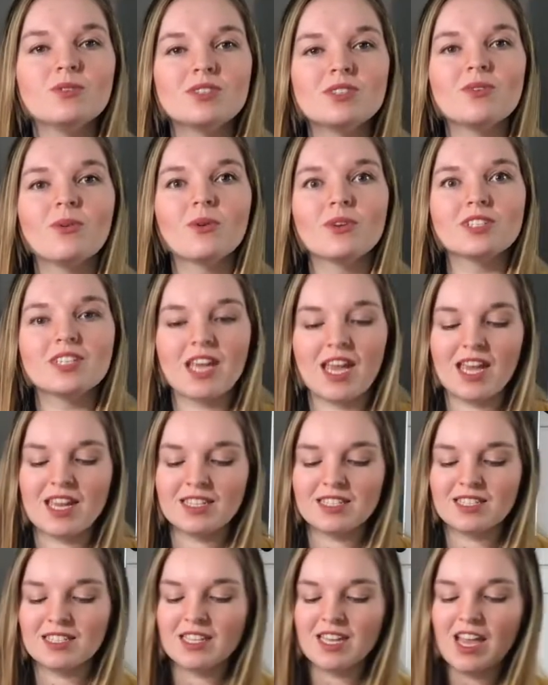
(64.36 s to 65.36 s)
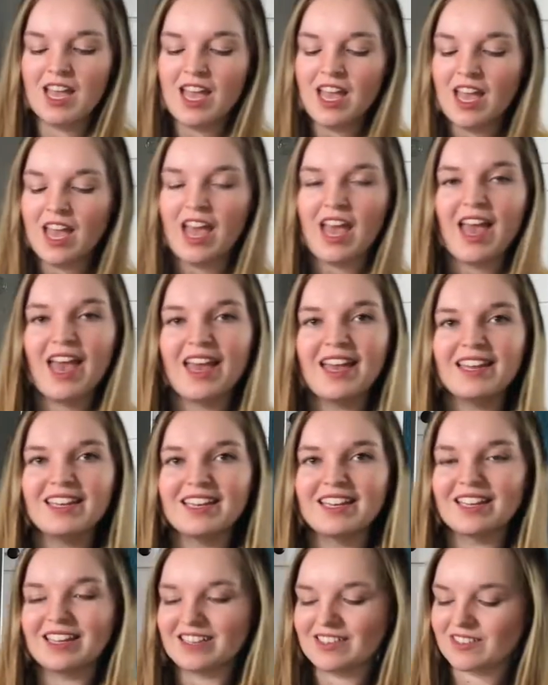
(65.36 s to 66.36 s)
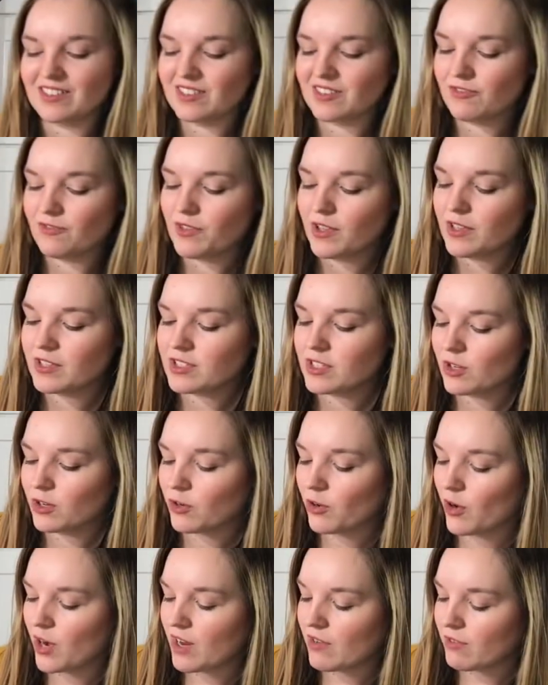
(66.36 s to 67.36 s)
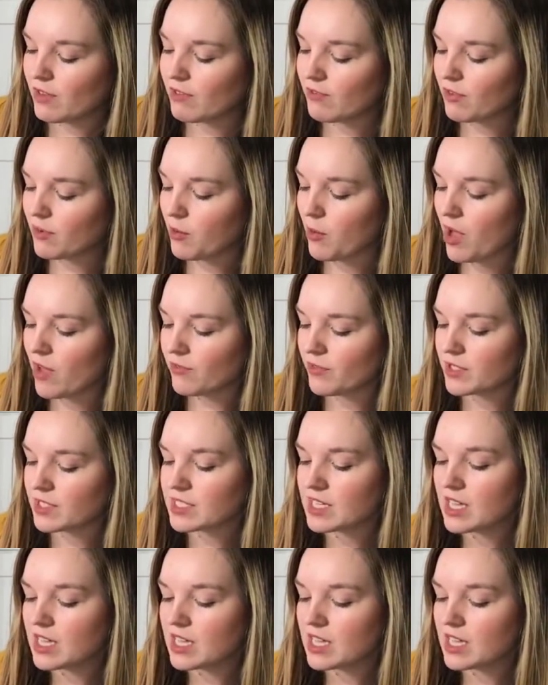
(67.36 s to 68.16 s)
your taste and fills your craving for waffles.